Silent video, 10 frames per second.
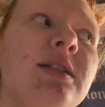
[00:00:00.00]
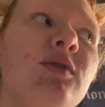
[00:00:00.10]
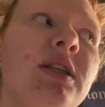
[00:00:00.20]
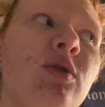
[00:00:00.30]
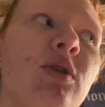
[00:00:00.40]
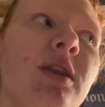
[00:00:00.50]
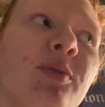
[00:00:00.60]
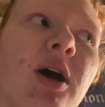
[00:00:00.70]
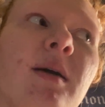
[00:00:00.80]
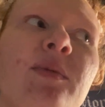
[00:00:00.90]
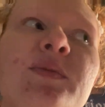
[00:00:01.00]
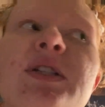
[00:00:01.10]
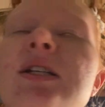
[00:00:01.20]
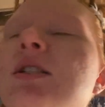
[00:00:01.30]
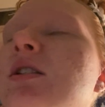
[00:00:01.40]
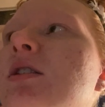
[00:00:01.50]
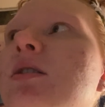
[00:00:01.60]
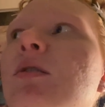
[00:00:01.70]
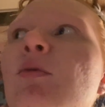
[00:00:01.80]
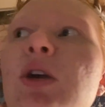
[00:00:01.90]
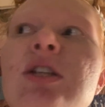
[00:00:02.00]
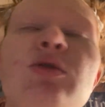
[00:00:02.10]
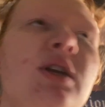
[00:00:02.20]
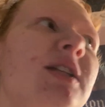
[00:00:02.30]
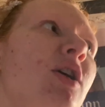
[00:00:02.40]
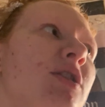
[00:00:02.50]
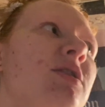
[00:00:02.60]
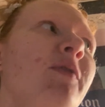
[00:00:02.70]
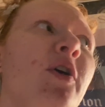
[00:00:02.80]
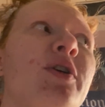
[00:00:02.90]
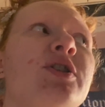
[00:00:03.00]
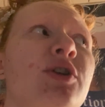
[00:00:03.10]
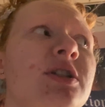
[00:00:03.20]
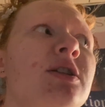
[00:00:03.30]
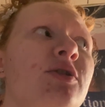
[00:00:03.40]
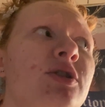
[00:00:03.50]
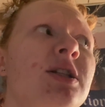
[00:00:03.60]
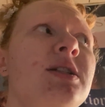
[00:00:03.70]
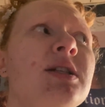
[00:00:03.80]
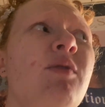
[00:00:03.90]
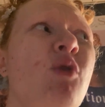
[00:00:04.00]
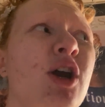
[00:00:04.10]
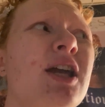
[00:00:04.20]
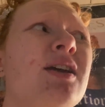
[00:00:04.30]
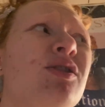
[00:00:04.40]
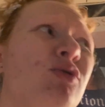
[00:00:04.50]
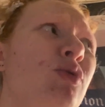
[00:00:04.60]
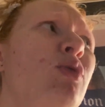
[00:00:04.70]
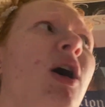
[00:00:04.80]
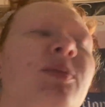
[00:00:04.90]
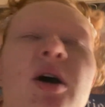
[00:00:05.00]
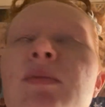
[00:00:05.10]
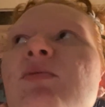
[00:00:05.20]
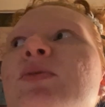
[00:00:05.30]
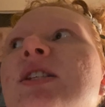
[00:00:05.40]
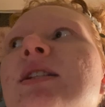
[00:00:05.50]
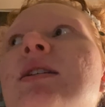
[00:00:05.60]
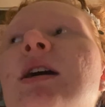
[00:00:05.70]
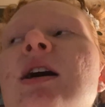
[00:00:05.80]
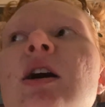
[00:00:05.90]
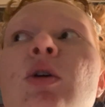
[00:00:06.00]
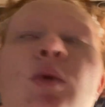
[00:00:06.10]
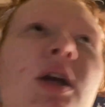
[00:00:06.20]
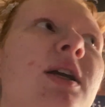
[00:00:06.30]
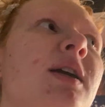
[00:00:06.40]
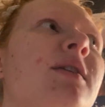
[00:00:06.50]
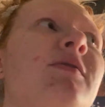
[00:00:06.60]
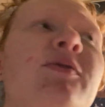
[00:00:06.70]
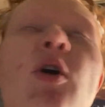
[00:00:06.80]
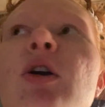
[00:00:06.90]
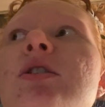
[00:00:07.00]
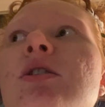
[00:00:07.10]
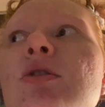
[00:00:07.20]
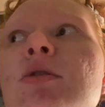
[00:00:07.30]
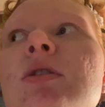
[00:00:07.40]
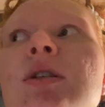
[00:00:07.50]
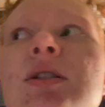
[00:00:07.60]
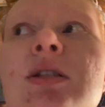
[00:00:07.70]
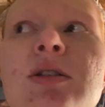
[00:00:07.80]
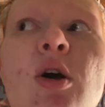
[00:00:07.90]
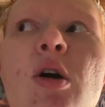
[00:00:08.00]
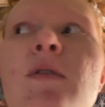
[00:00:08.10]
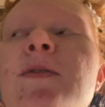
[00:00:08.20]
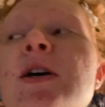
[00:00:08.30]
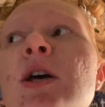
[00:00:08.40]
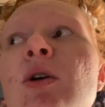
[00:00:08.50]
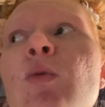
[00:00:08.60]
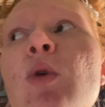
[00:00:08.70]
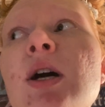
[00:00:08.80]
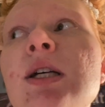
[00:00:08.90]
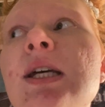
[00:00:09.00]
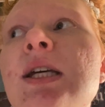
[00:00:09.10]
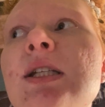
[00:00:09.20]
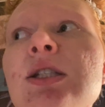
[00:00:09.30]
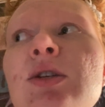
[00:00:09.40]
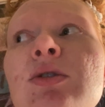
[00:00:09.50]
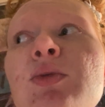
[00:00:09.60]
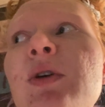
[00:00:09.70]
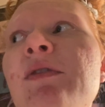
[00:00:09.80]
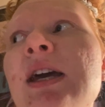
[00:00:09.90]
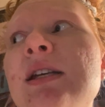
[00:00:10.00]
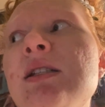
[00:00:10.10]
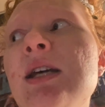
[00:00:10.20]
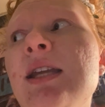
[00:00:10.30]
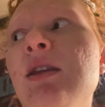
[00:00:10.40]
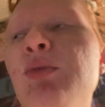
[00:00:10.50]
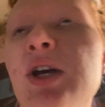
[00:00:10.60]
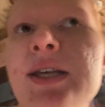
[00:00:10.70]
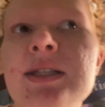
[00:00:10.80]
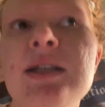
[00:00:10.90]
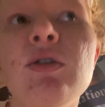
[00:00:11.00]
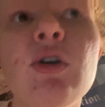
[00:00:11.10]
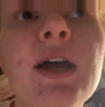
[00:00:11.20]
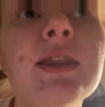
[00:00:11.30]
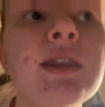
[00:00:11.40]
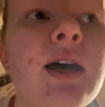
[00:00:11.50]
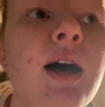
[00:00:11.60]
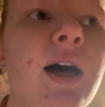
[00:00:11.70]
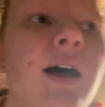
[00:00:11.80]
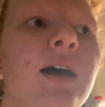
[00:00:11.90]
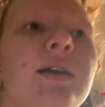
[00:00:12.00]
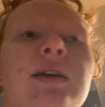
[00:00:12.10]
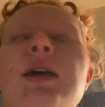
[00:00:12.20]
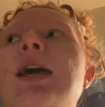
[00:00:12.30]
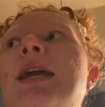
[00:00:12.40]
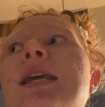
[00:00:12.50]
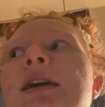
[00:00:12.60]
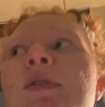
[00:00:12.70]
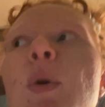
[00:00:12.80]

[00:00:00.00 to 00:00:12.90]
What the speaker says: to ignore the problems. We do need to also focus on solutions and working through our problems and working on solutions to solve what issues we face at the present or at any given